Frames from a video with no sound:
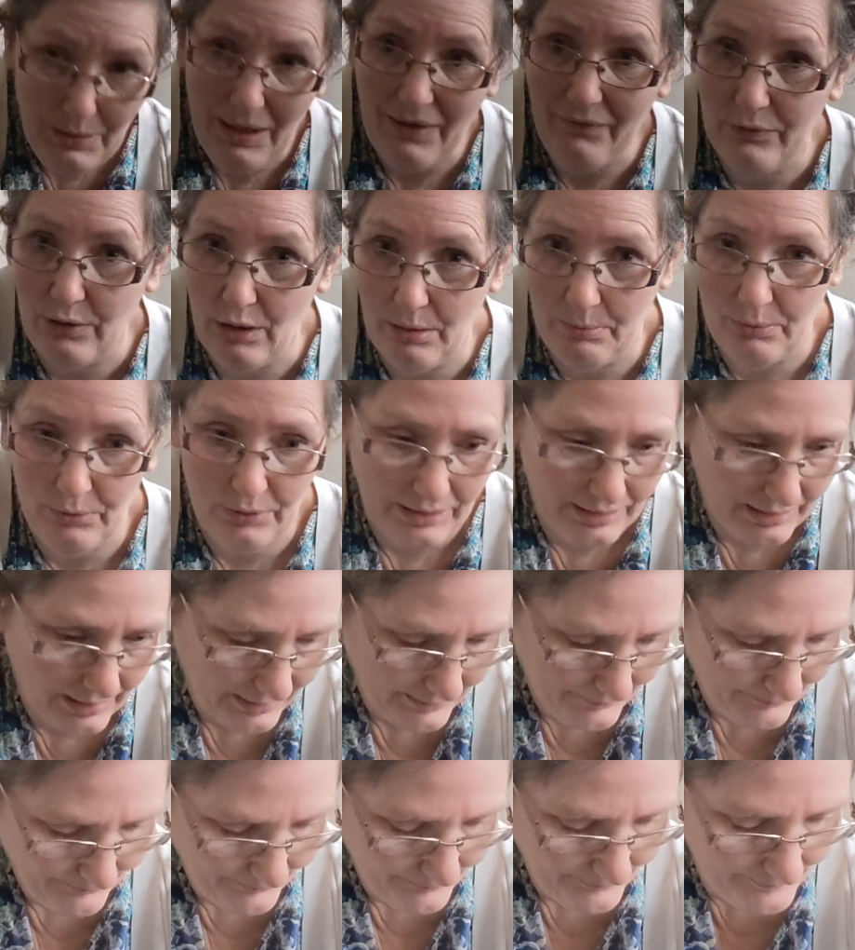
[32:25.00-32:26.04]
have a notebook in
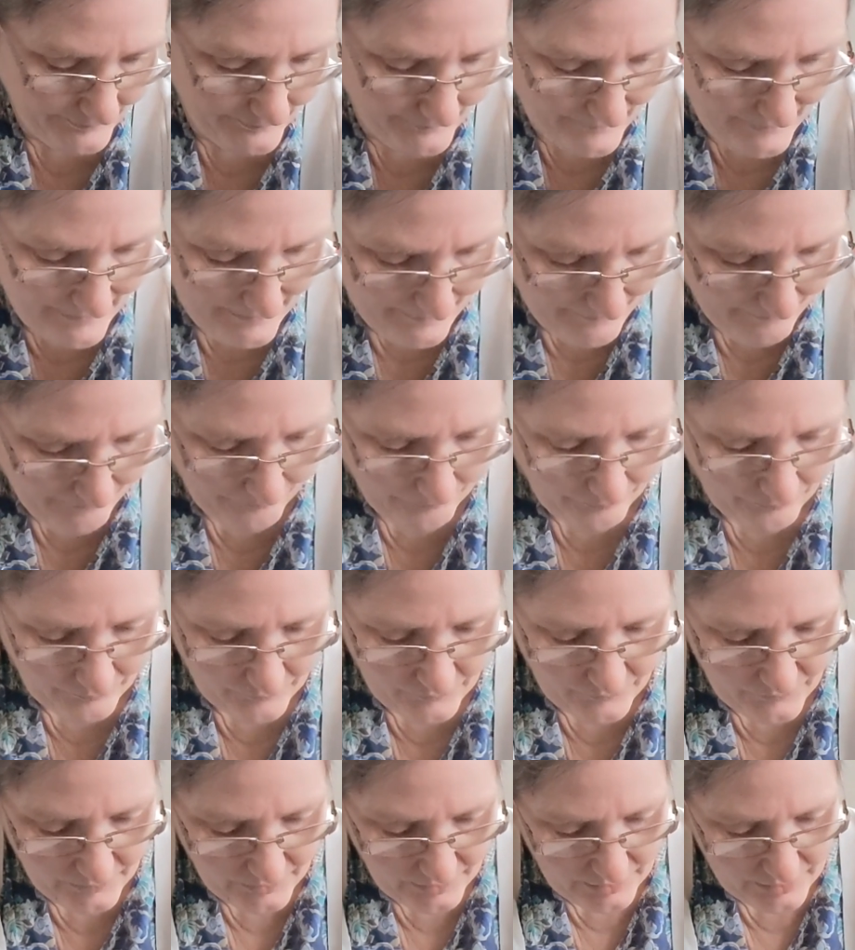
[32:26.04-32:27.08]
here.
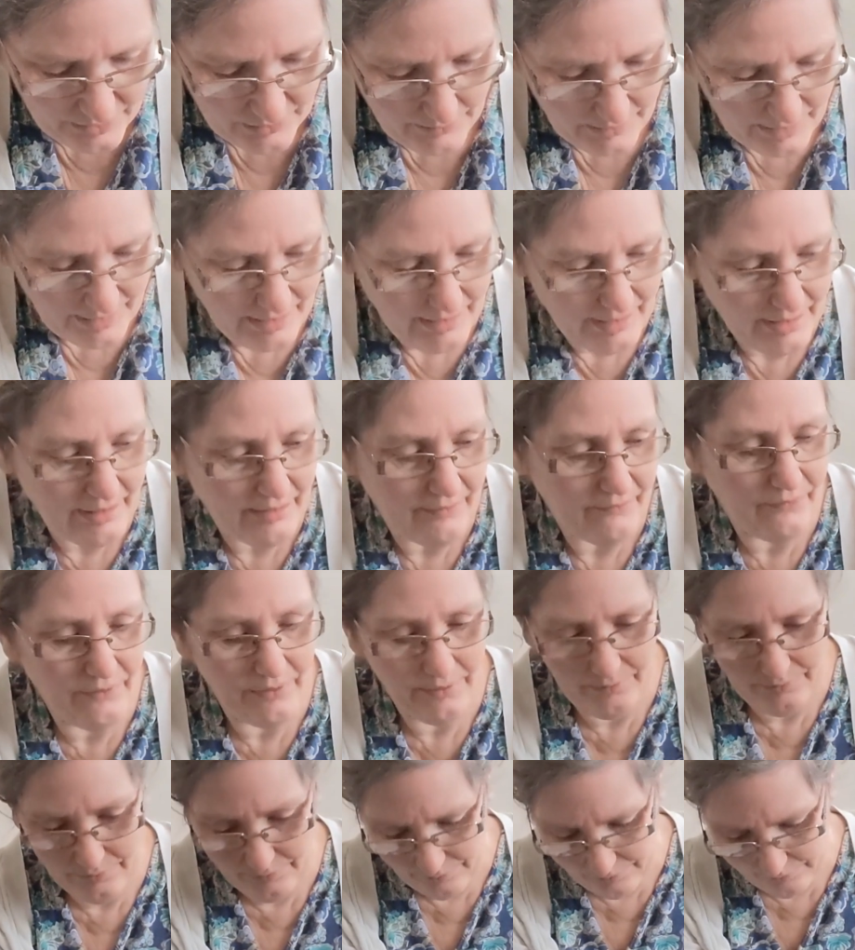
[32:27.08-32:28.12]
I have
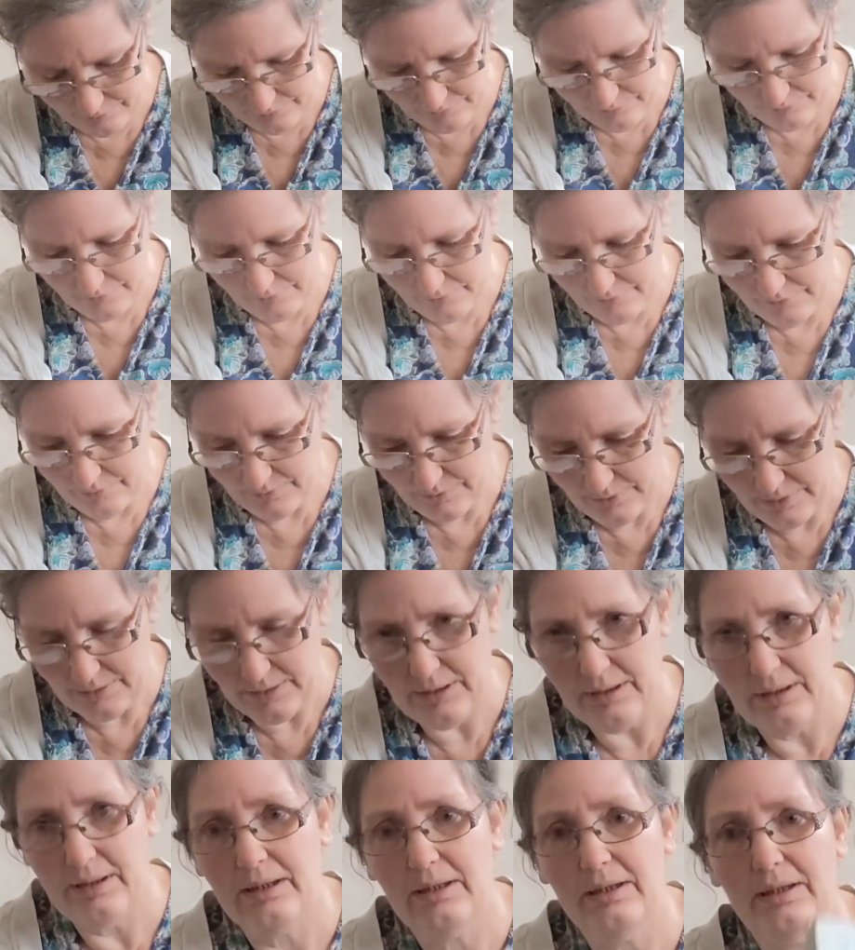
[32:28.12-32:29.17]

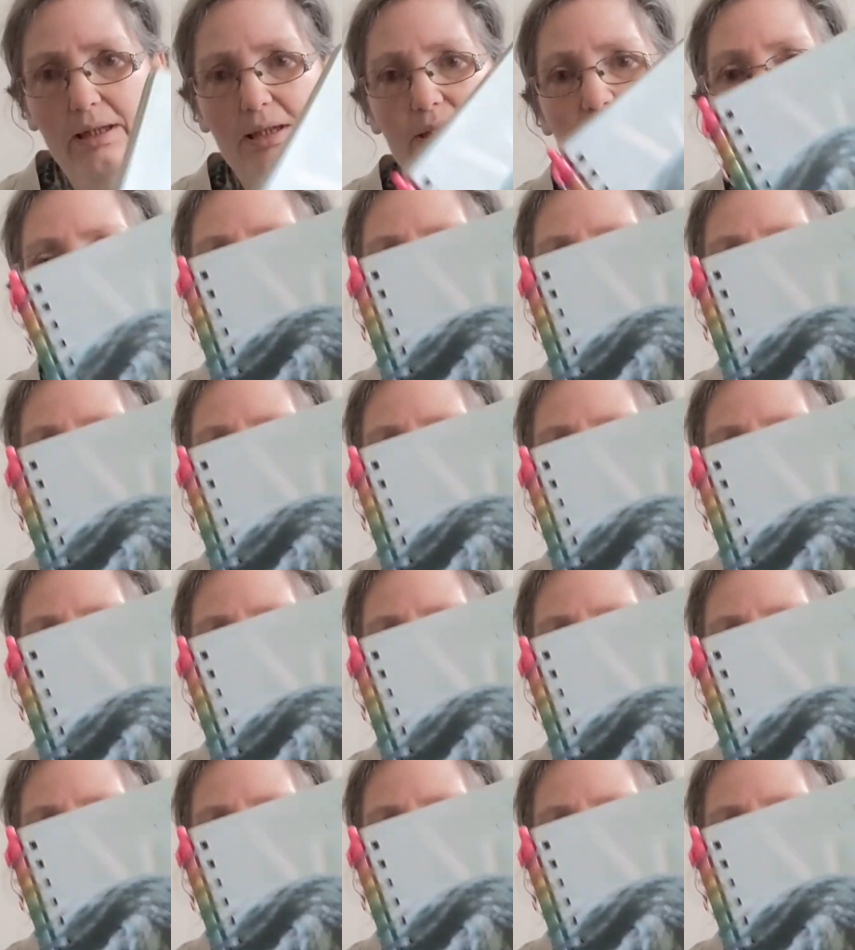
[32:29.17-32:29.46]
this